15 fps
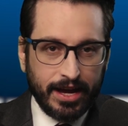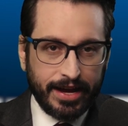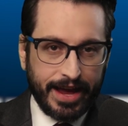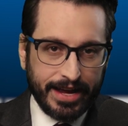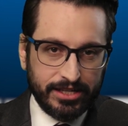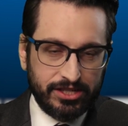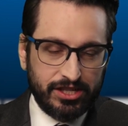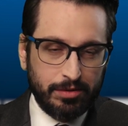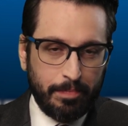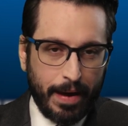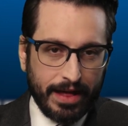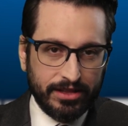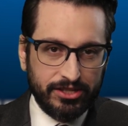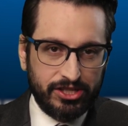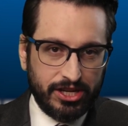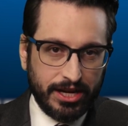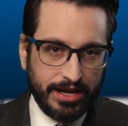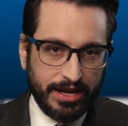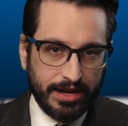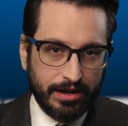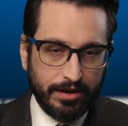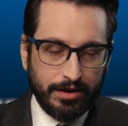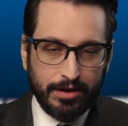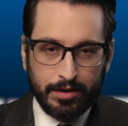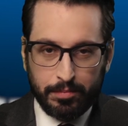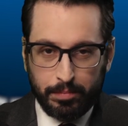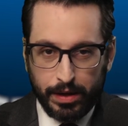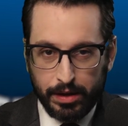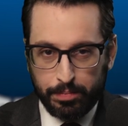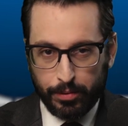against the Palestinian
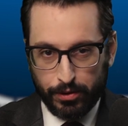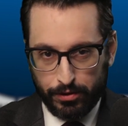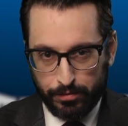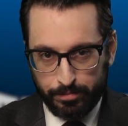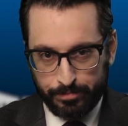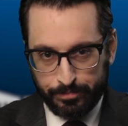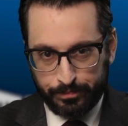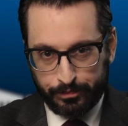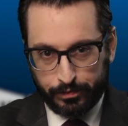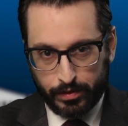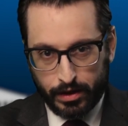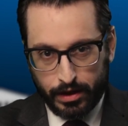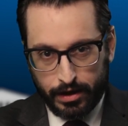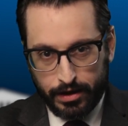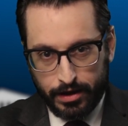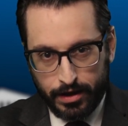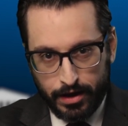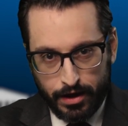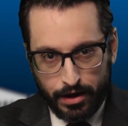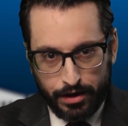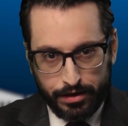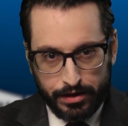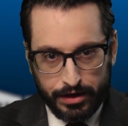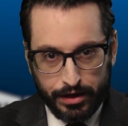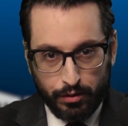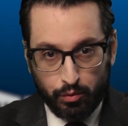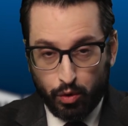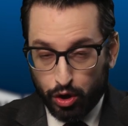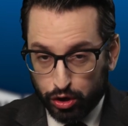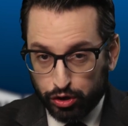people.
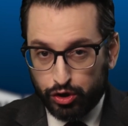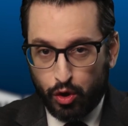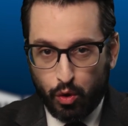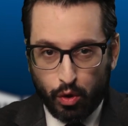The World